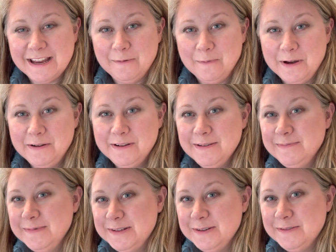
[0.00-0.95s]
and
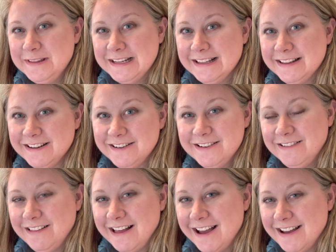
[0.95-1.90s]
welcome to the Clear
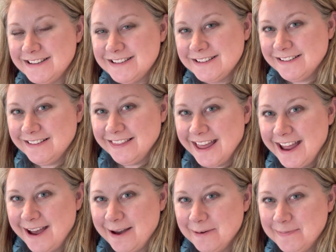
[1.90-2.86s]
Glass
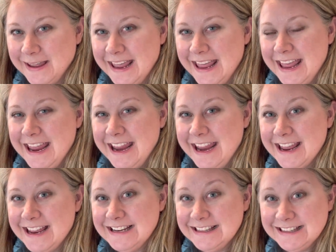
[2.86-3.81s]
Collab.
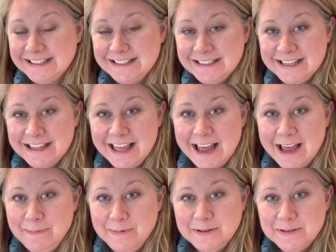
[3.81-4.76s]
And this
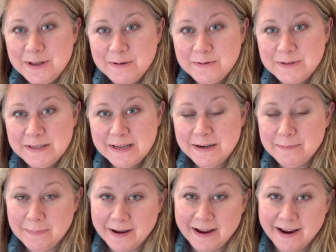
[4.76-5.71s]
collab is
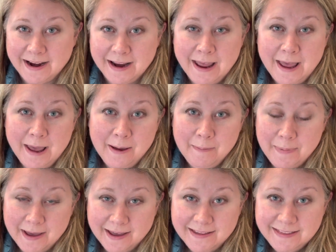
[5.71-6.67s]
hosted by
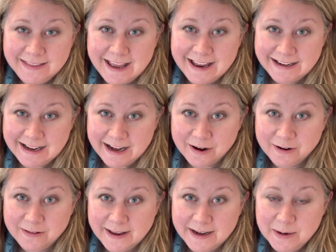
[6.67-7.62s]
Beth at
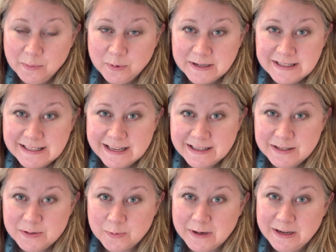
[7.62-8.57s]
Carolina Princess
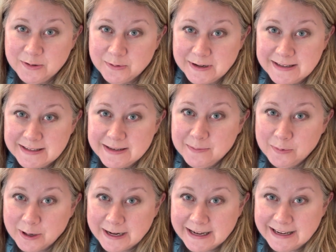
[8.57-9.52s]
Sweet Treats and
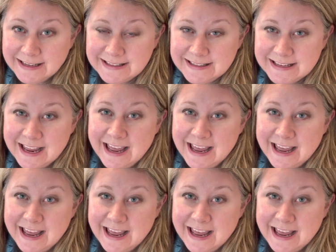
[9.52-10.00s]
Pretties,